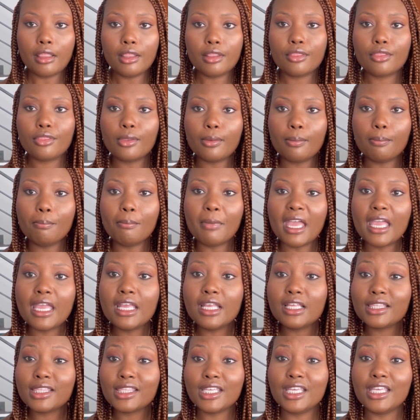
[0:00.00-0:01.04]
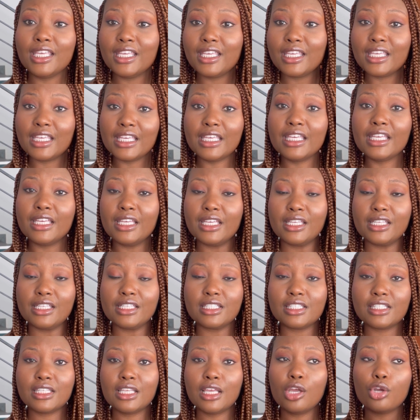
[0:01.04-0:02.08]
The main thing
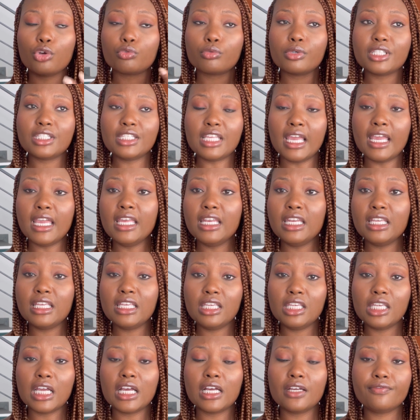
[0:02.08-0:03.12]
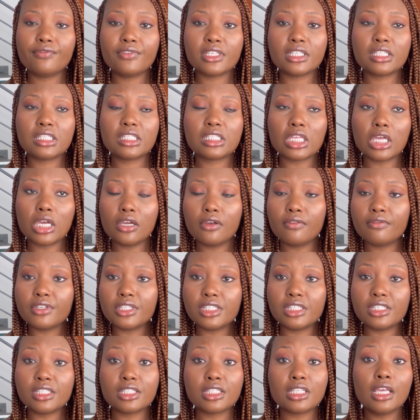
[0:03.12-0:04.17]
is retaining Kiafa
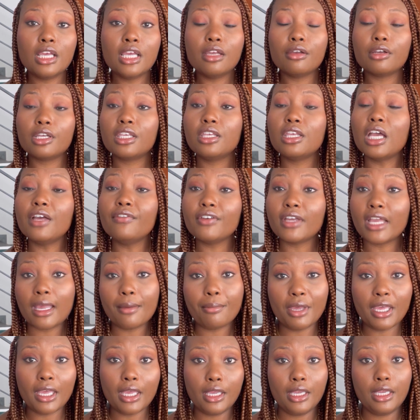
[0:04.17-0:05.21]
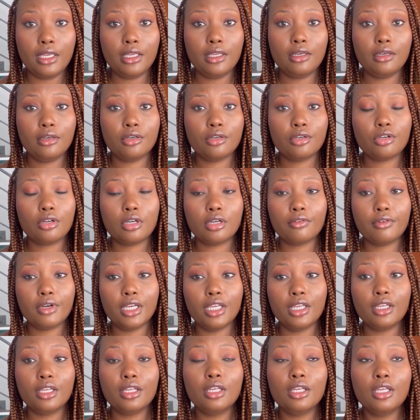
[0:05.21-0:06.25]
services. Kiafa got paid, all
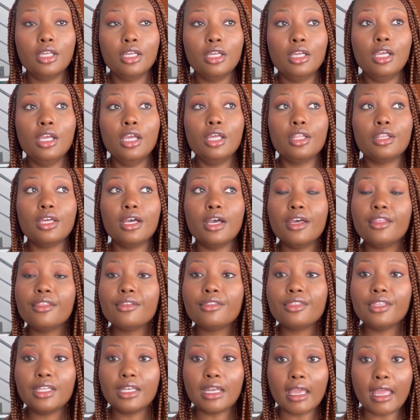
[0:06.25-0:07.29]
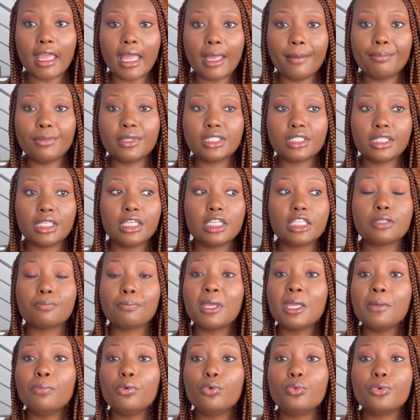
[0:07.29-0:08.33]
right? The other thing that happens is
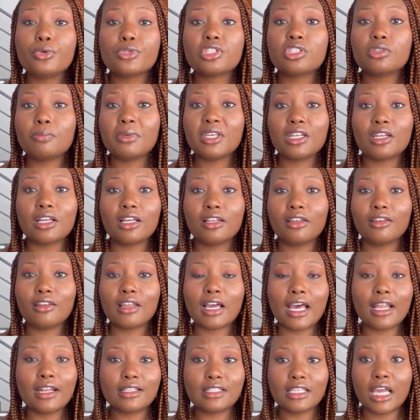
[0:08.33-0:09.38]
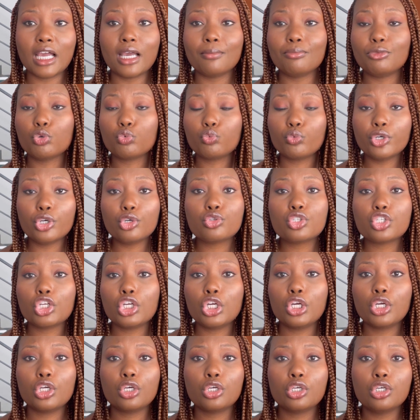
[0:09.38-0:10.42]
people will spend a lot of time. The
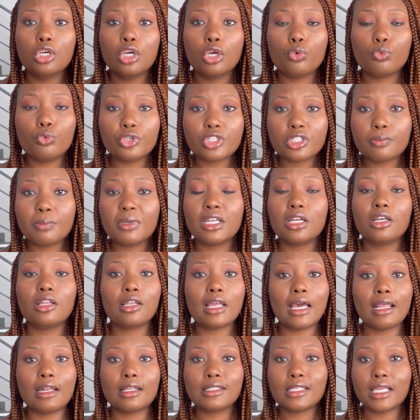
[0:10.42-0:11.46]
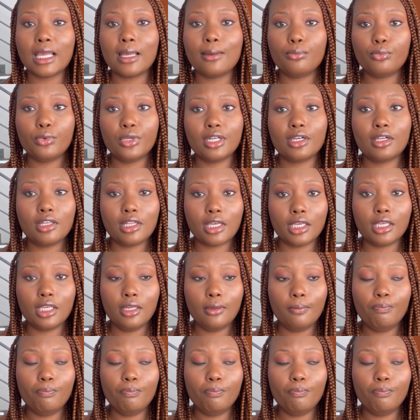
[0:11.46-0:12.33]
realtor will spend a lot of time with a client.